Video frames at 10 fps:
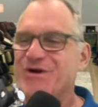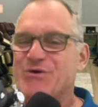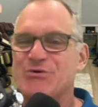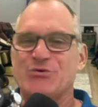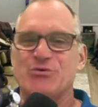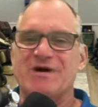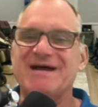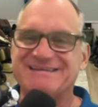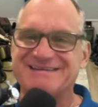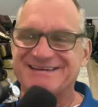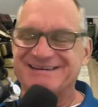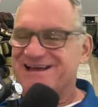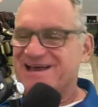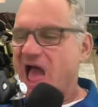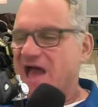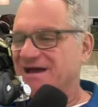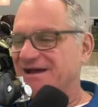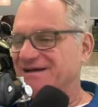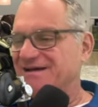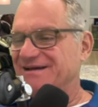or what?
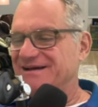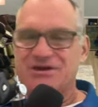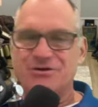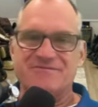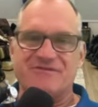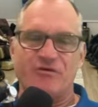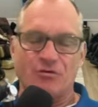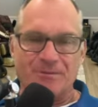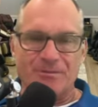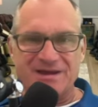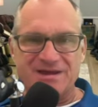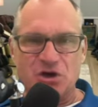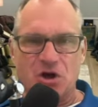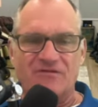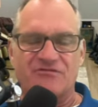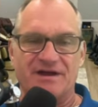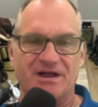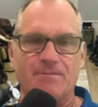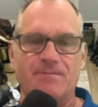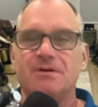Uh, they don't have a phone number I can call for
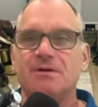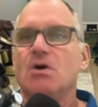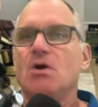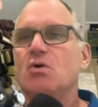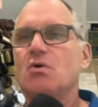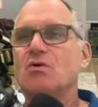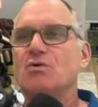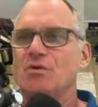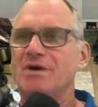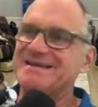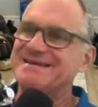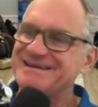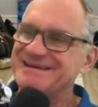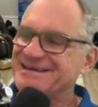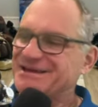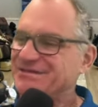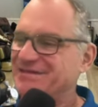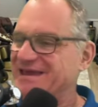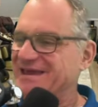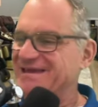help, or what?
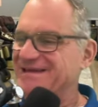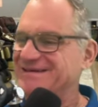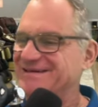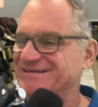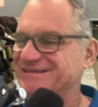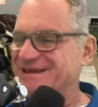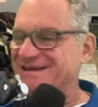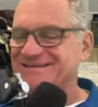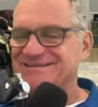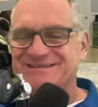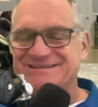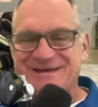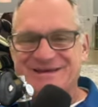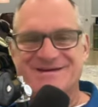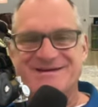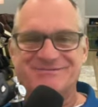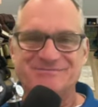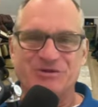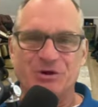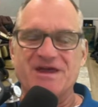They they uh, they uh,
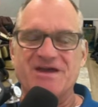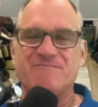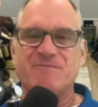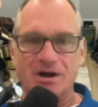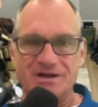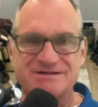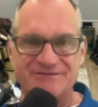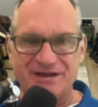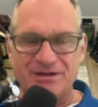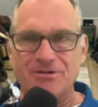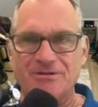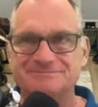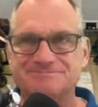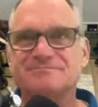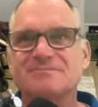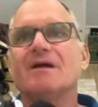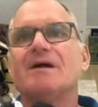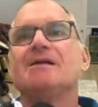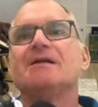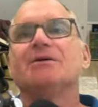don't have parts available,
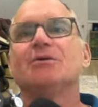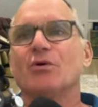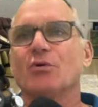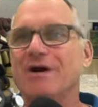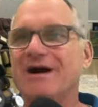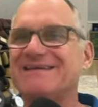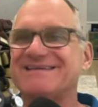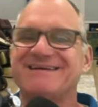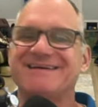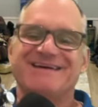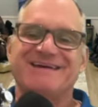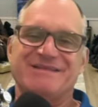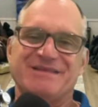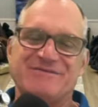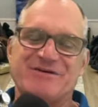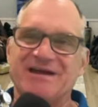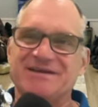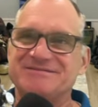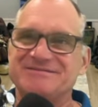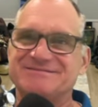or what? They've got